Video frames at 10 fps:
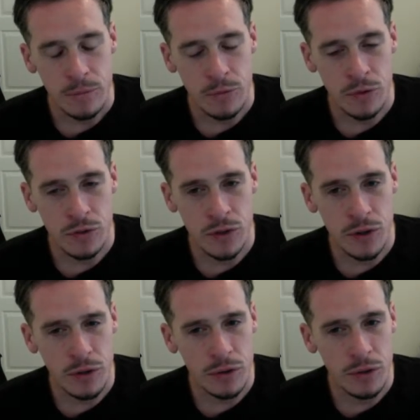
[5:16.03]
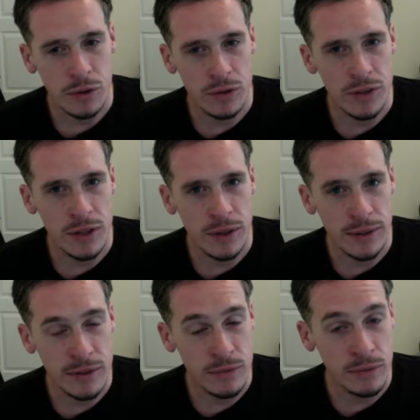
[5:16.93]
There's another RTA
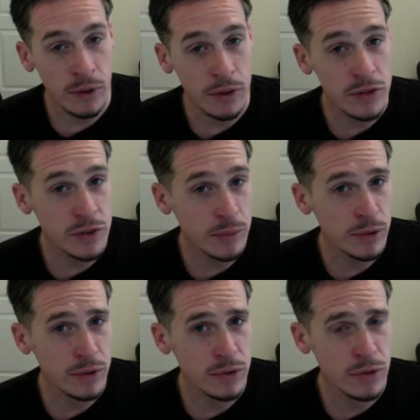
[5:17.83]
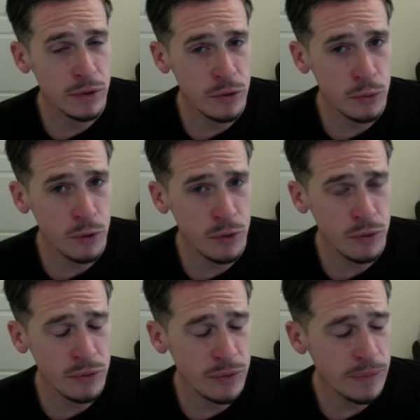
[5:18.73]
that's very similar to the
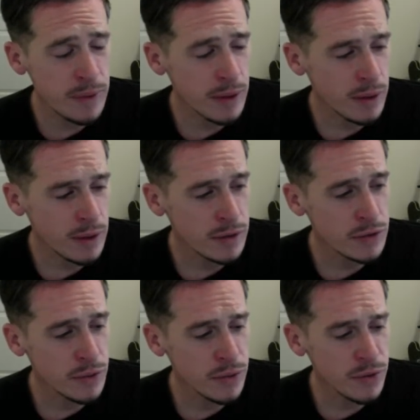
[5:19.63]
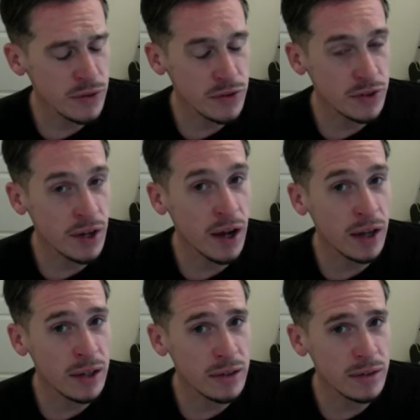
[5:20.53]
Dwarf. It's called the
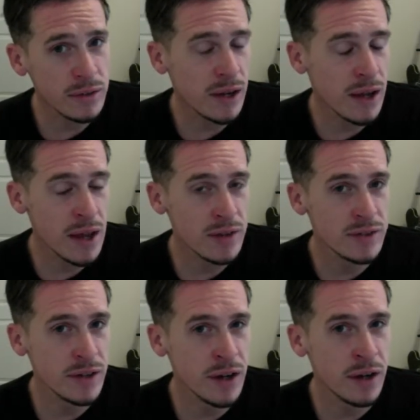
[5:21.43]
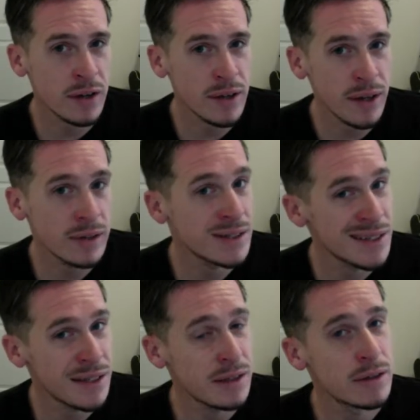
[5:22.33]
Sine,
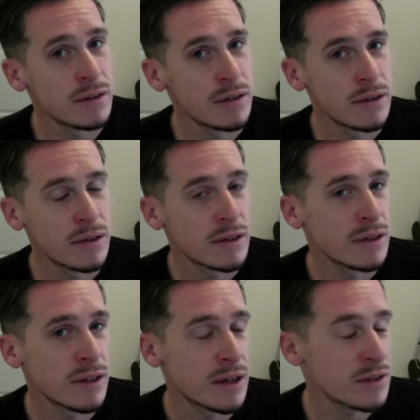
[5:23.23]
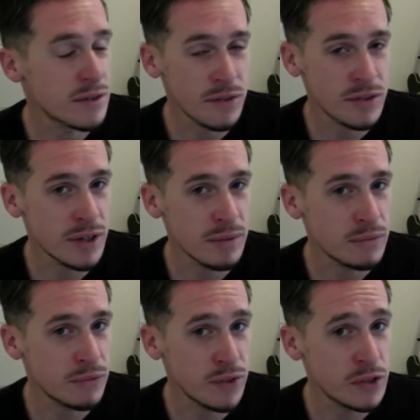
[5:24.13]
Sine. It has the same
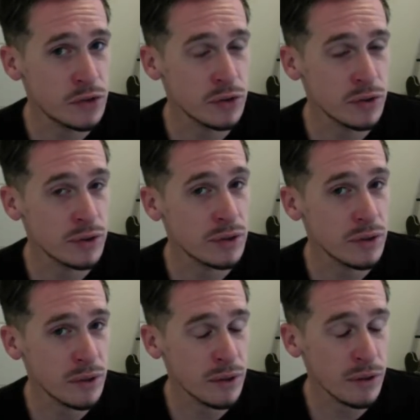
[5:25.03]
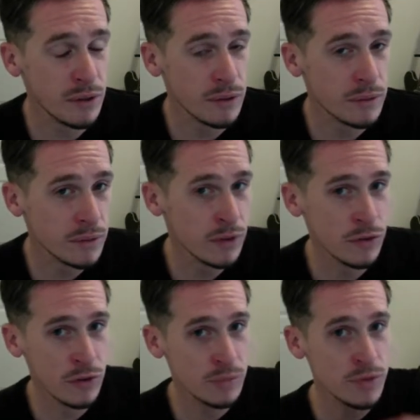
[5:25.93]
feature in
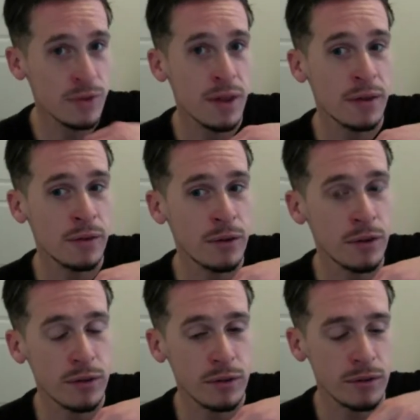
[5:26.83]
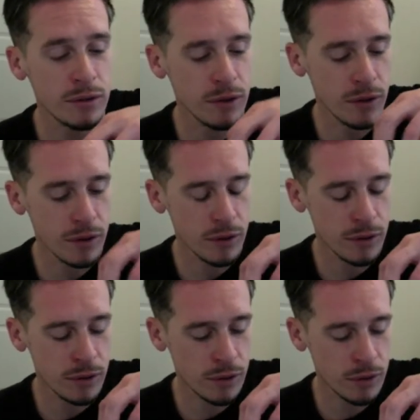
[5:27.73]
terms of that like
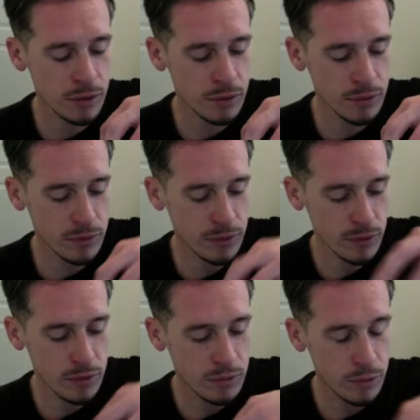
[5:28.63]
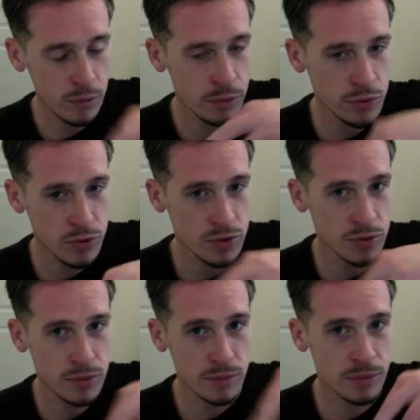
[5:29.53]
uh,
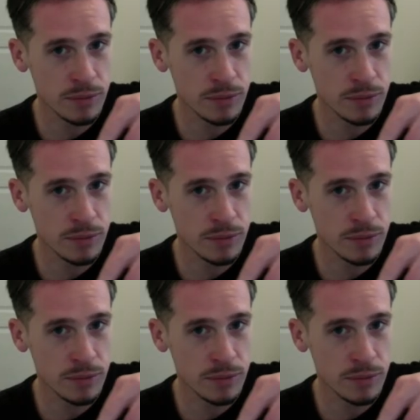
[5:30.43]
loose